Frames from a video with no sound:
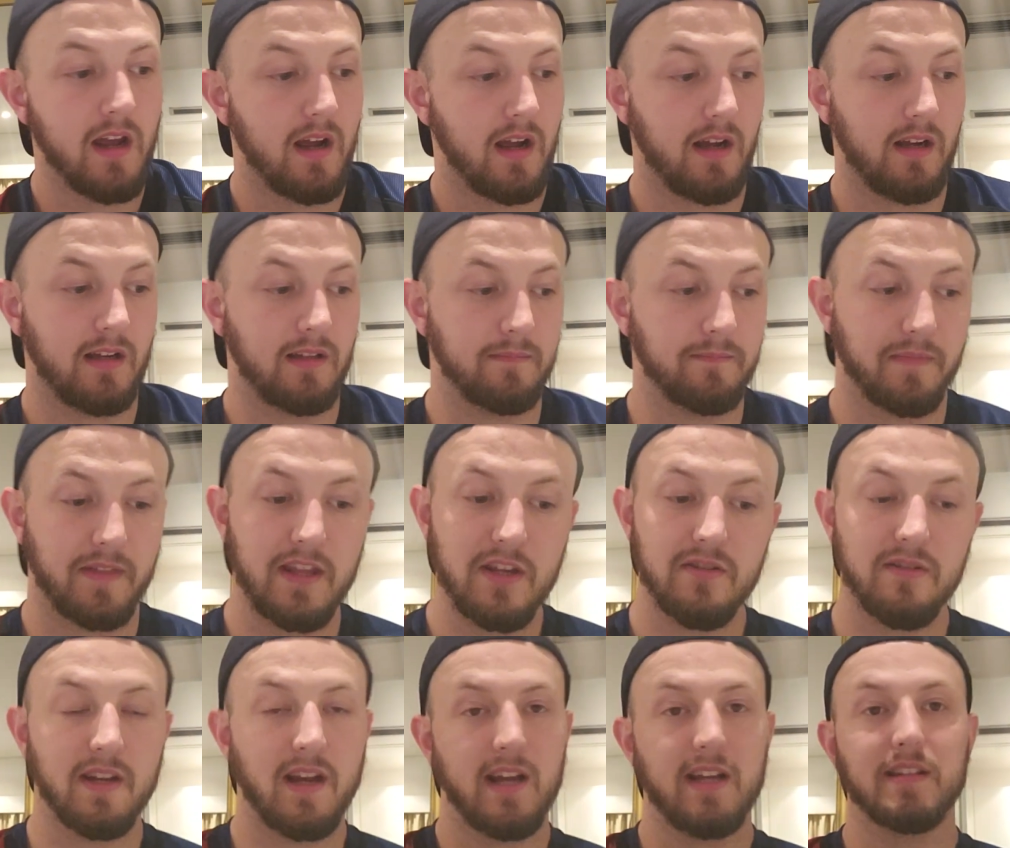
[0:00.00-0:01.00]
thank
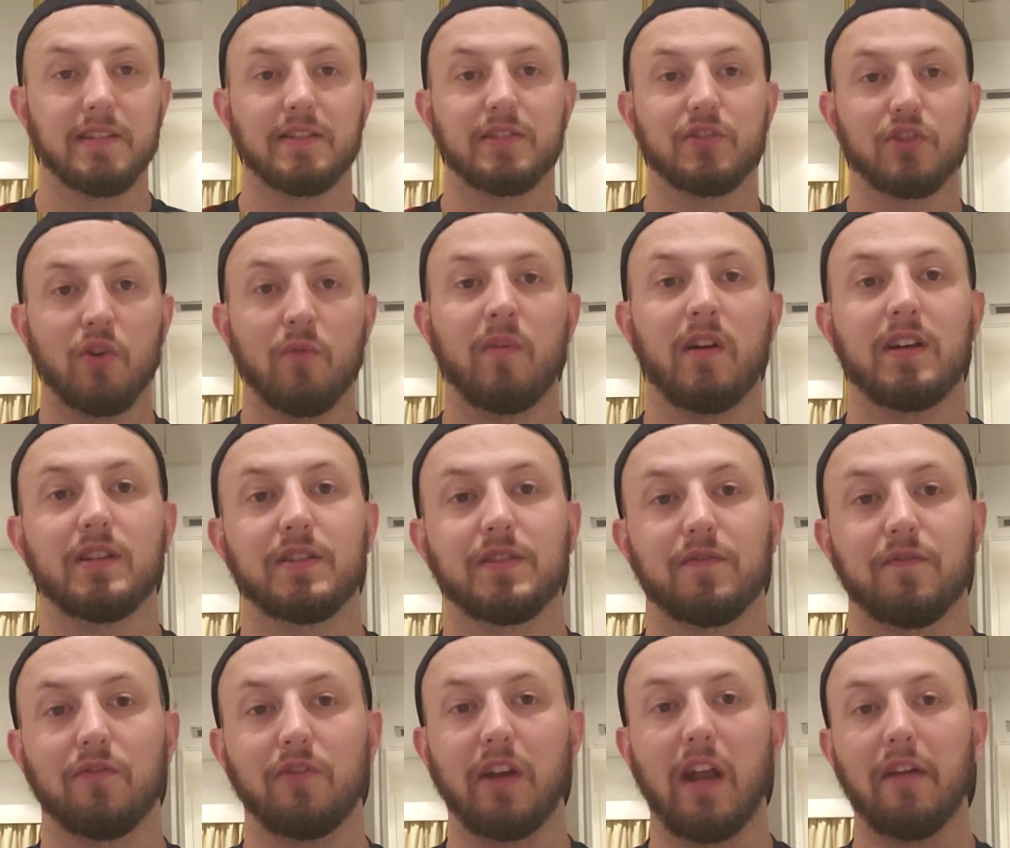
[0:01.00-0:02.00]
you guys so much
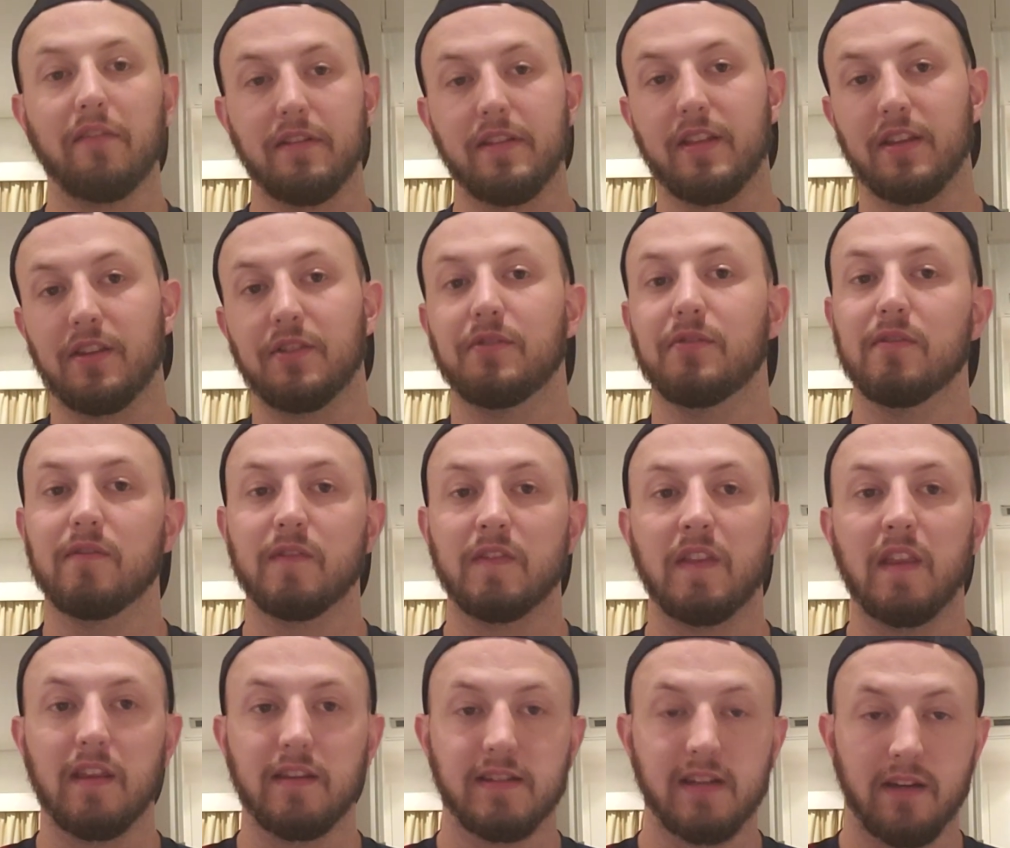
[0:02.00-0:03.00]
for everything
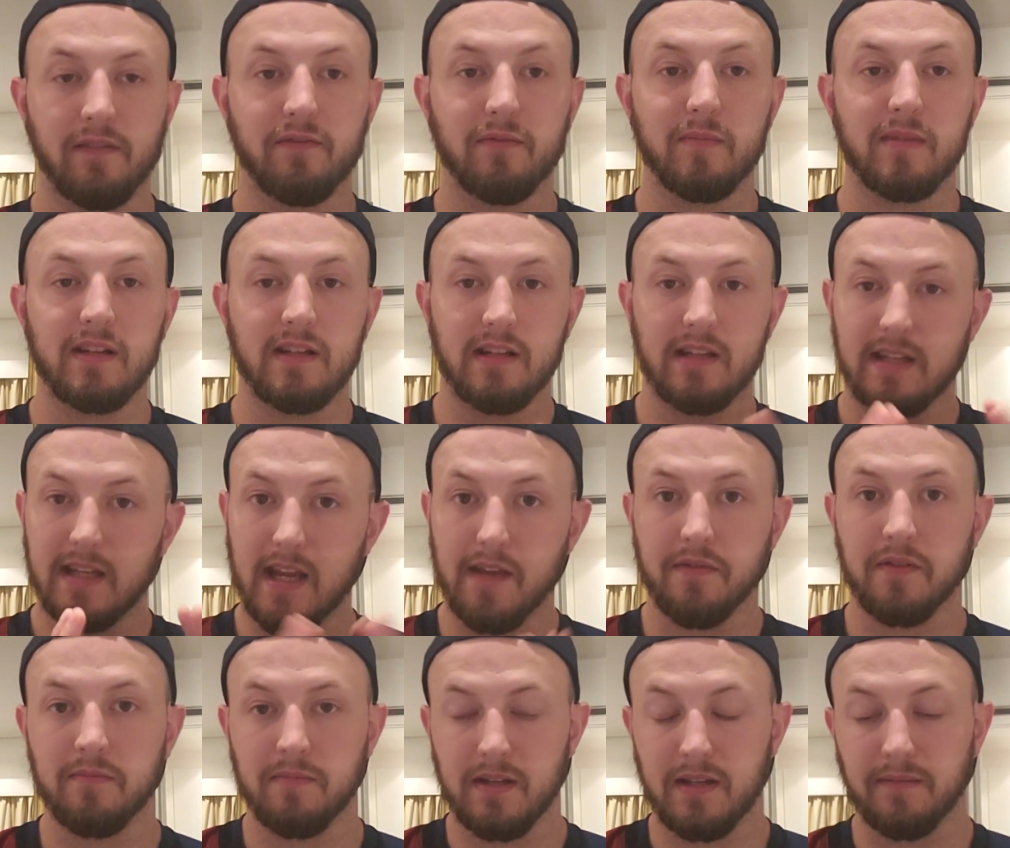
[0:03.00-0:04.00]
you've done for me,
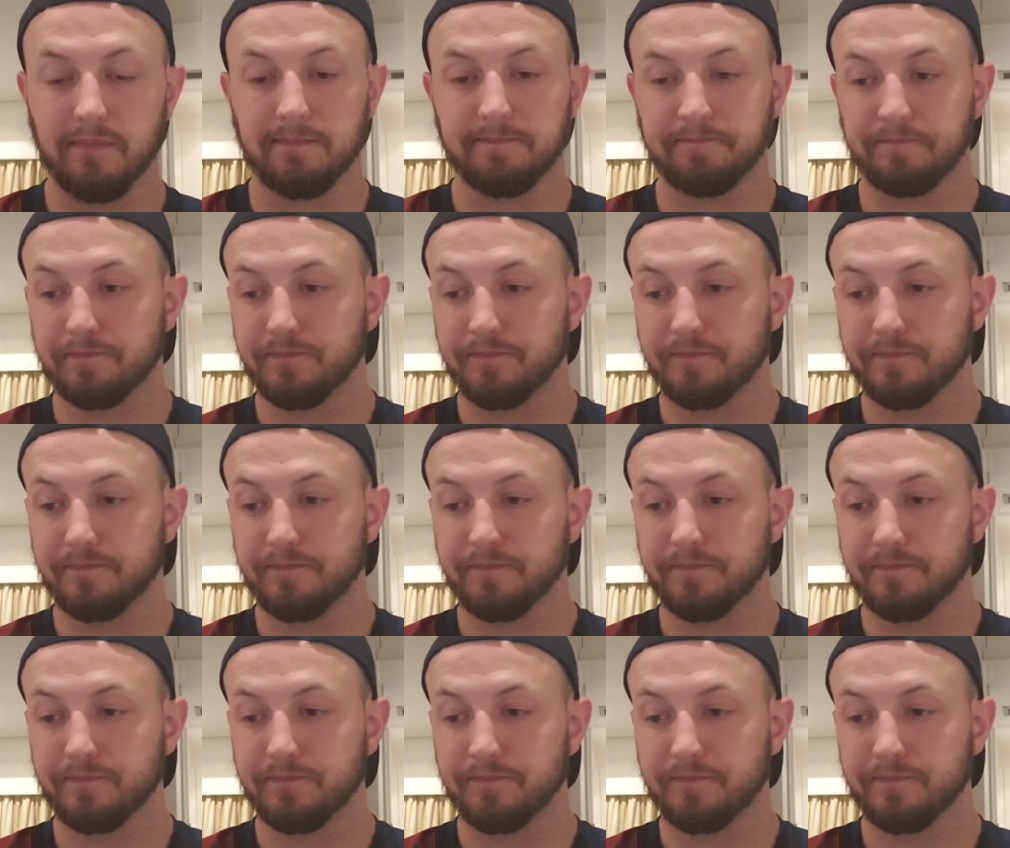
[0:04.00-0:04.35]
given me,